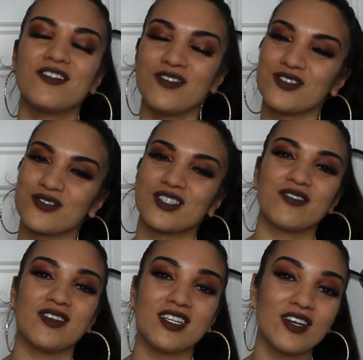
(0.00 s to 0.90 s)
If you enjoyed
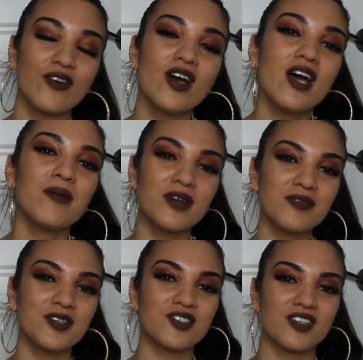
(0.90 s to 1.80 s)
the video,
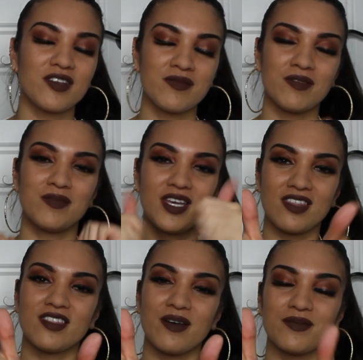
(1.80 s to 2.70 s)
please make sure to give me a
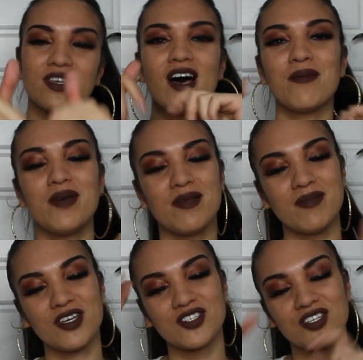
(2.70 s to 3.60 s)
big thumbs up and
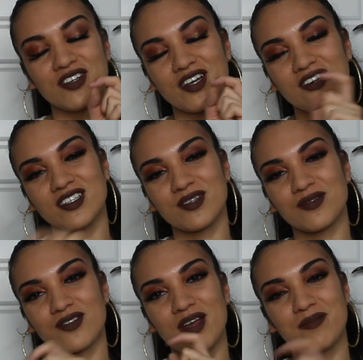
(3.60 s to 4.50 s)
make sure to click on the
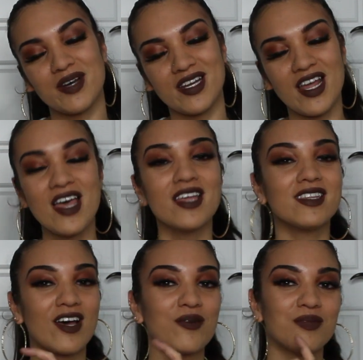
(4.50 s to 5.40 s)
subscribe button
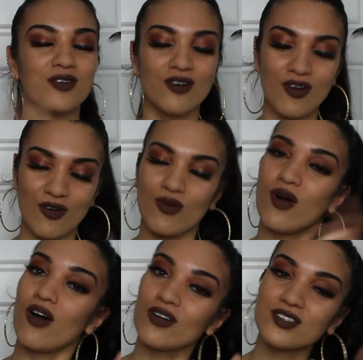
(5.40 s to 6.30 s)
down below.
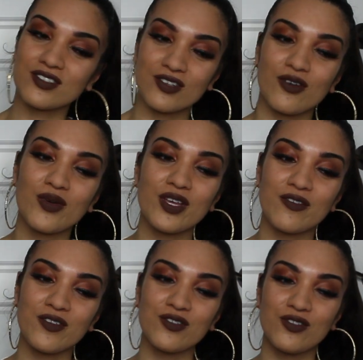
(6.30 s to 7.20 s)
Also,
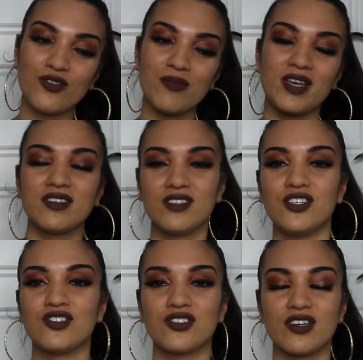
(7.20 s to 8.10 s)
if you do make a
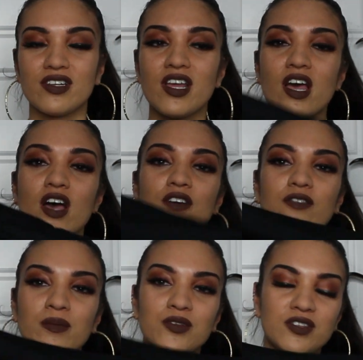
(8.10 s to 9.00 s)
t-shirt
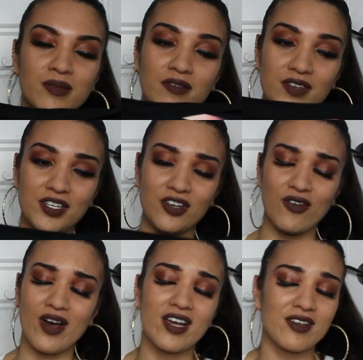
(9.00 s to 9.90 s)
from using my
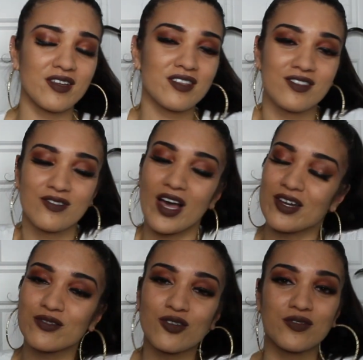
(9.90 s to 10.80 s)
video, I
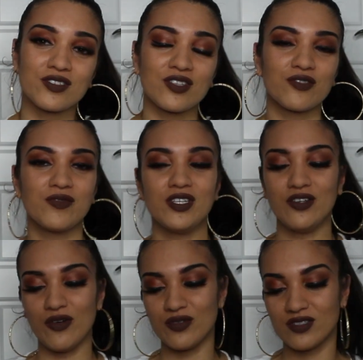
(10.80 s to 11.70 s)
don't know if there's other
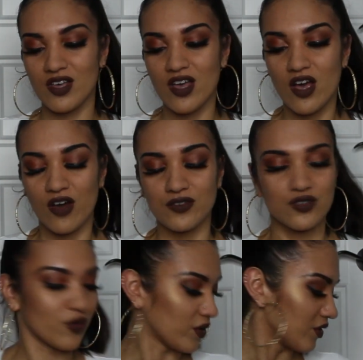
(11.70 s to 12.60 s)
videos of
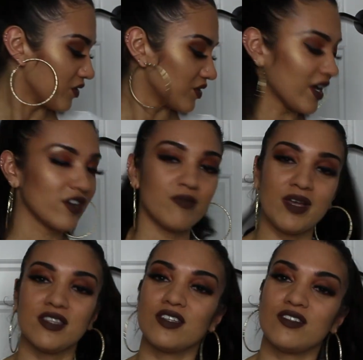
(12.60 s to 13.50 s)
tutorials on how to
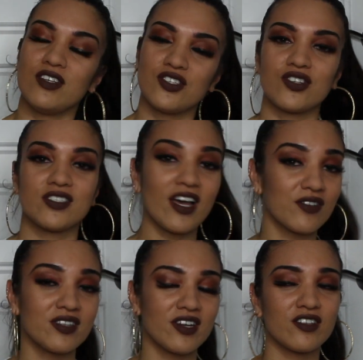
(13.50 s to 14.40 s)
make these t-shirts
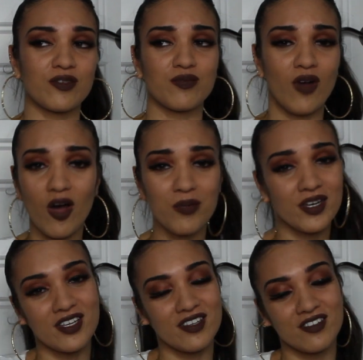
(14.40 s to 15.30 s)
out there. There
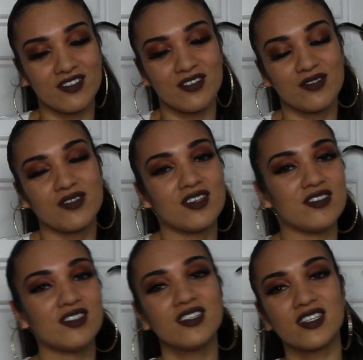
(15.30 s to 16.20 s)
probably is,
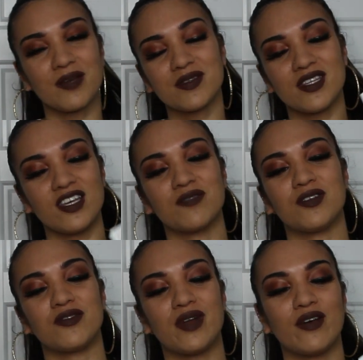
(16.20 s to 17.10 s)
because this type of thing has
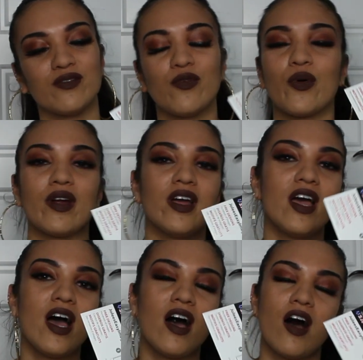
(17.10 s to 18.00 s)
been around for
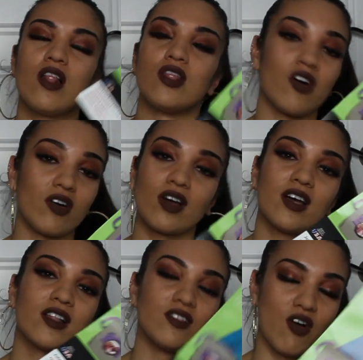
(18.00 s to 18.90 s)
a long
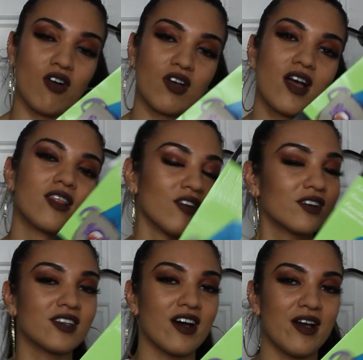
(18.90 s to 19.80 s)

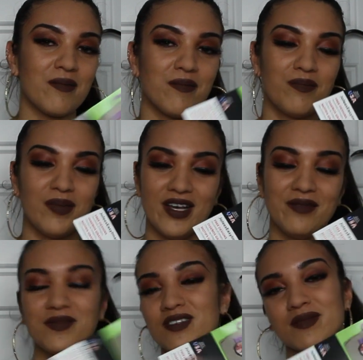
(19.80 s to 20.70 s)
time,
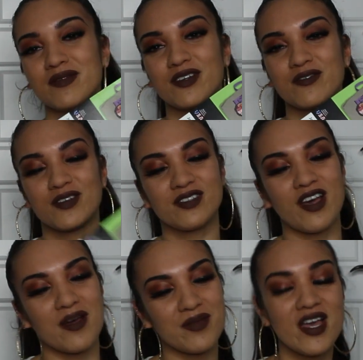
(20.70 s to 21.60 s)
but this is my very first
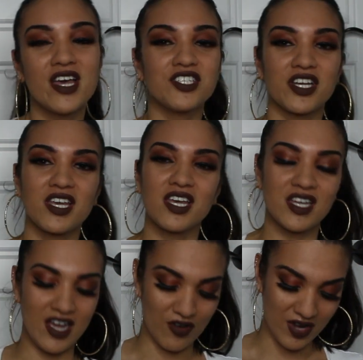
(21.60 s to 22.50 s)
time checking
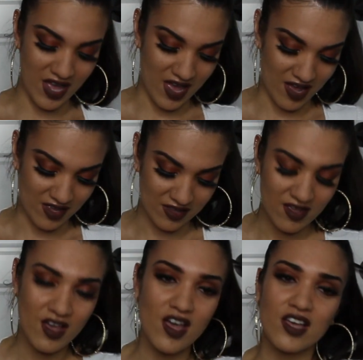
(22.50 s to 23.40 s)
it out, and
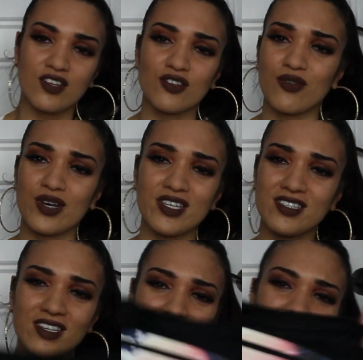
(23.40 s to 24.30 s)
you know what?